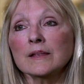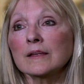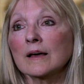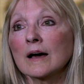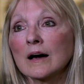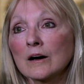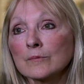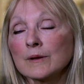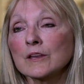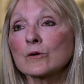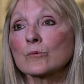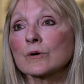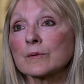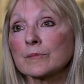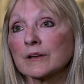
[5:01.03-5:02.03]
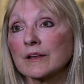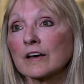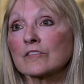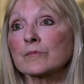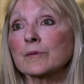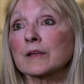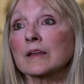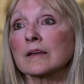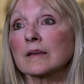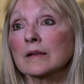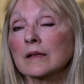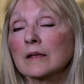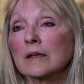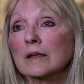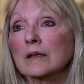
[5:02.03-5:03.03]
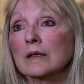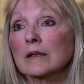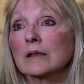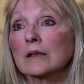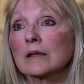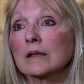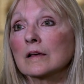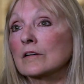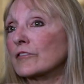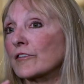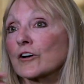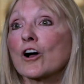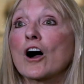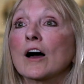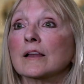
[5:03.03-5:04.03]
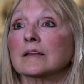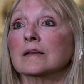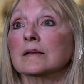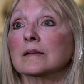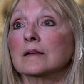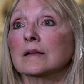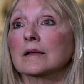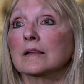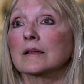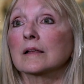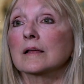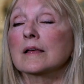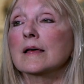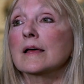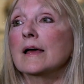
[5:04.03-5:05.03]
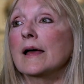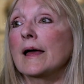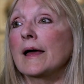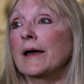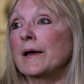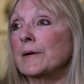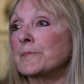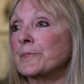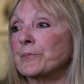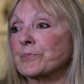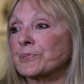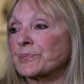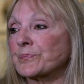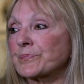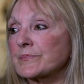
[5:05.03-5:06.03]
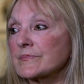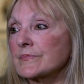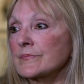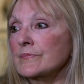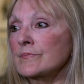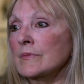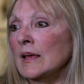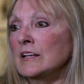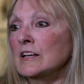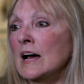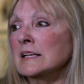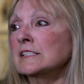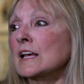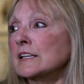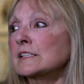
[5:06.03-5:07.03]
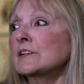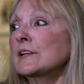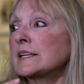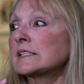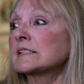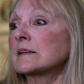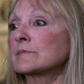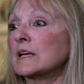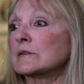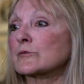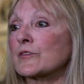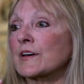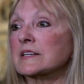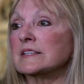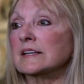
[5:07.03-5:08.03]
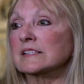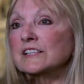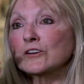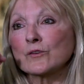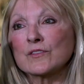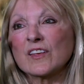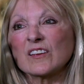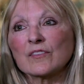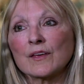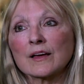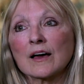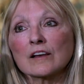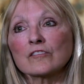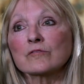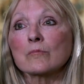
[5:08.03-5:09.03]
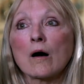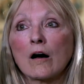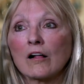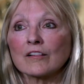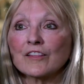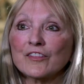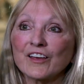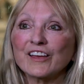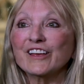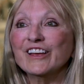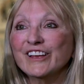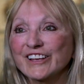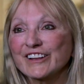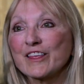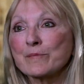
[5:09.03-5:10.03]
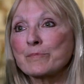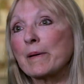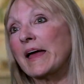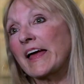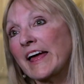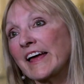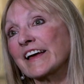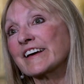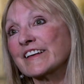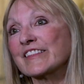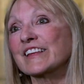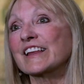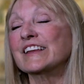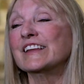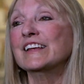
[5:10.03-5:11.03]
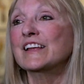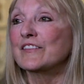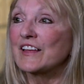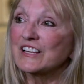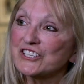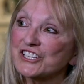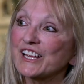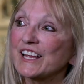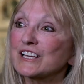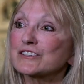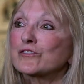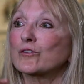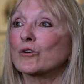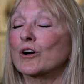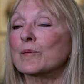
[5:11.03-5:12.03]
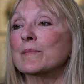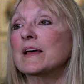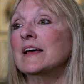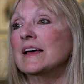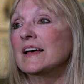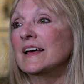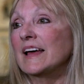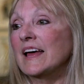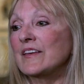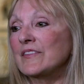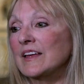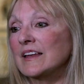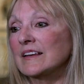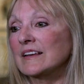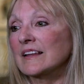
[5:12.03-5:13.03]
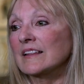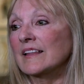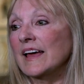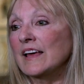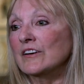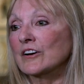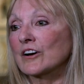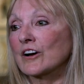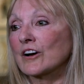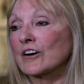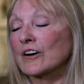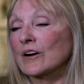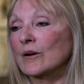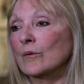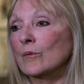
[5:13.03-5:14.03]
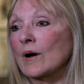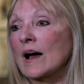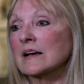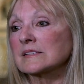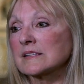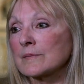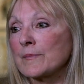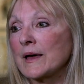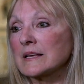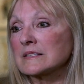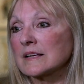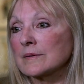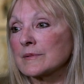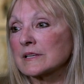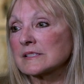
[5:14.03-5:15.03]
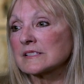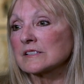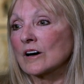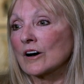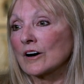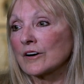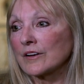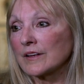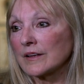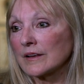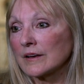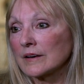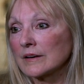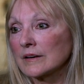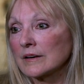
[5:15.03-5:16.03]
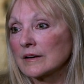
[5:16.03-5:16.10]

many, how many women have been forgotten? And As, as it is sometimes with ideas, you know, they, they kind of mull and they, they bake and then they change form. And then later, as the pandemic started,